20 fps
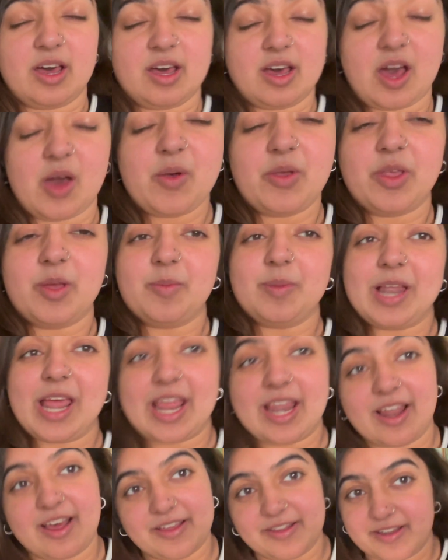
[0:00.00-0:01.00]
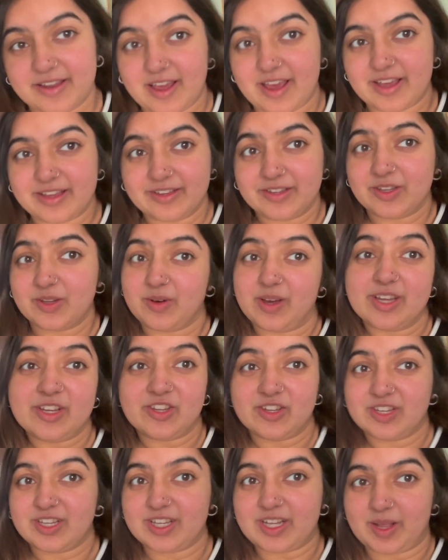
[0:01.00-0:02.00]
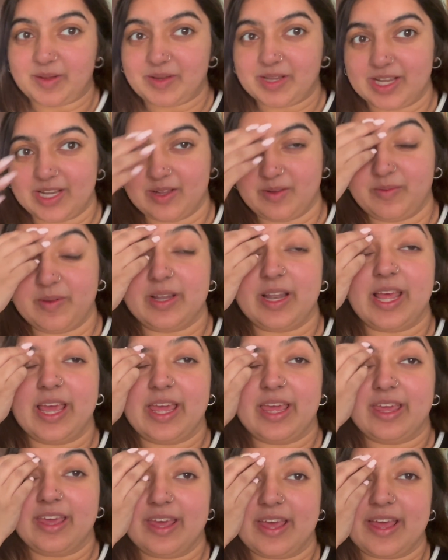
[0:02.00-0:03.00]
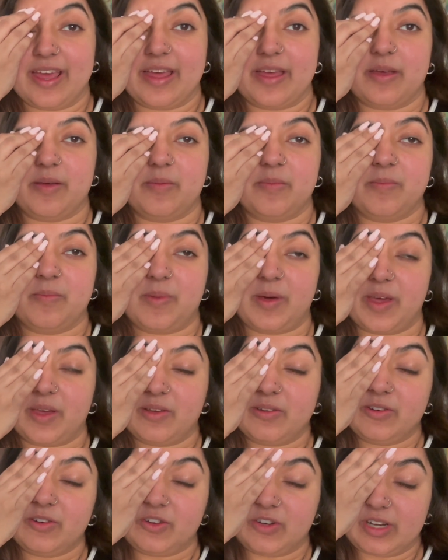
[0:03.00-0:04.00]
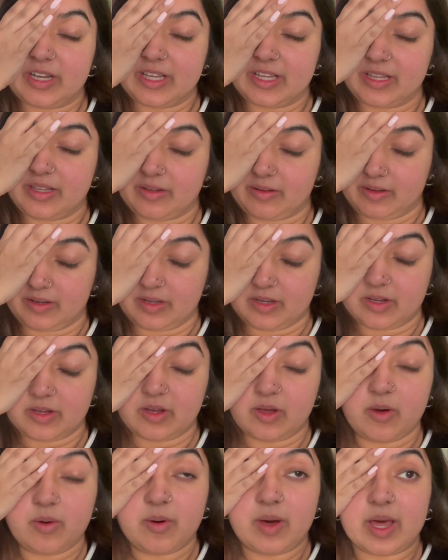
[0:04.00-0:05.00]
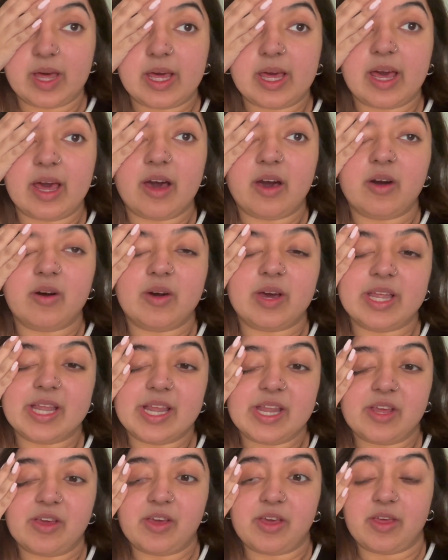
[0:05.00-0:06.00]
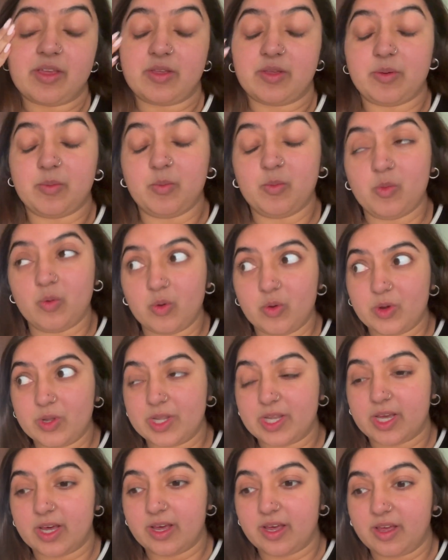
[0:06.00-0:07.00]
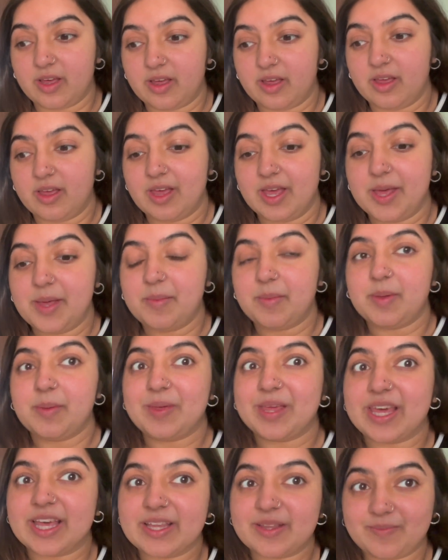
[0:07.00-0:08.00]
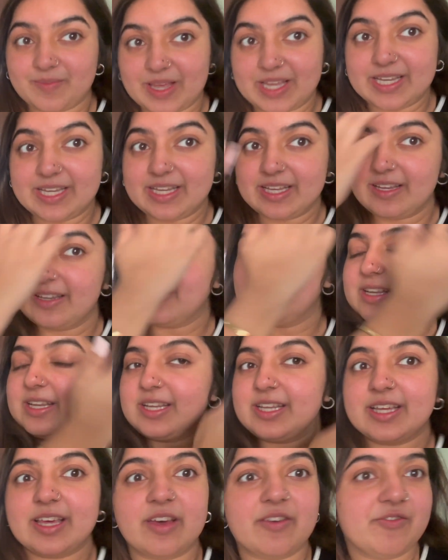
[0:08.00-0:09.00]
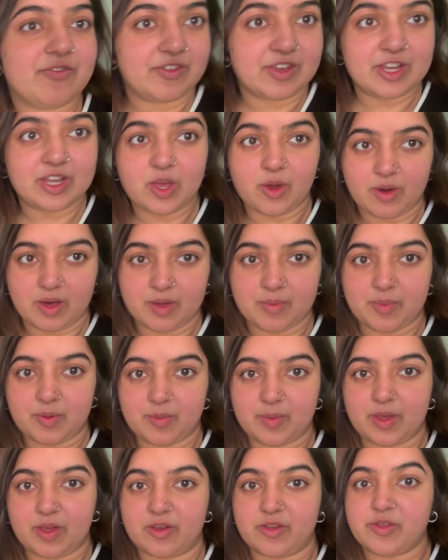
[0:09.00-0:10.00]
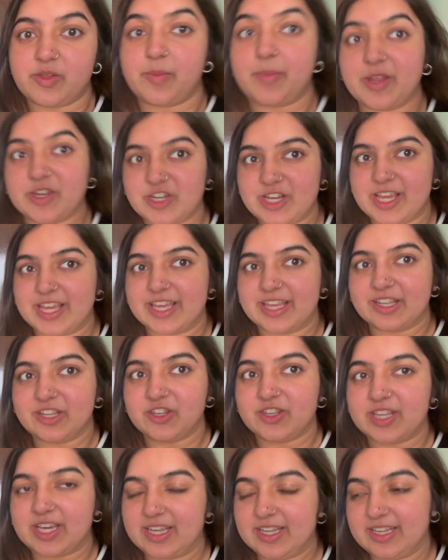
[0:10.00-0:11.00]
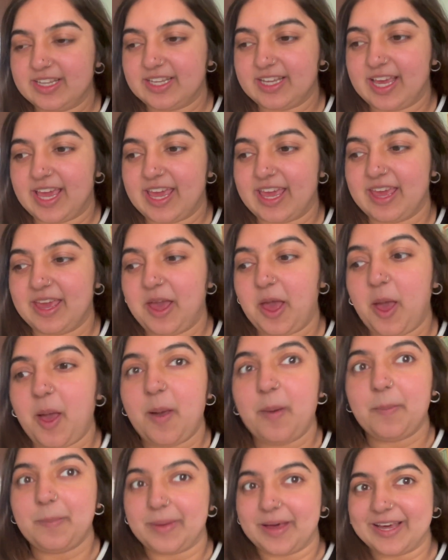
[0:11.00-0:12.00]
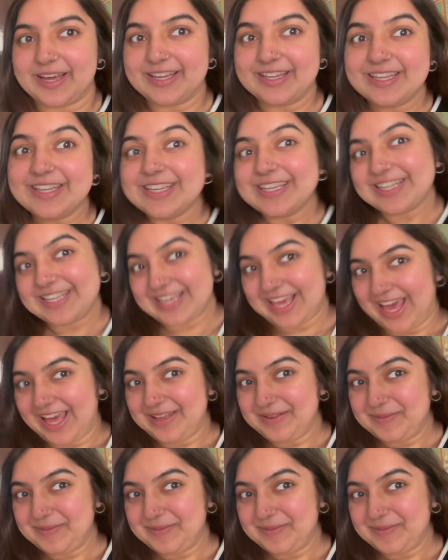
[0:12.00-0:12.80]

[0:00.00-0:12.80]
I was up late last night, so I just slept a little bit late. But I got dressed, gonna go work out. I need to go get some water, maybe get some editing done. I need to get video up. Oh my god, so I might try and do that today. But yeah.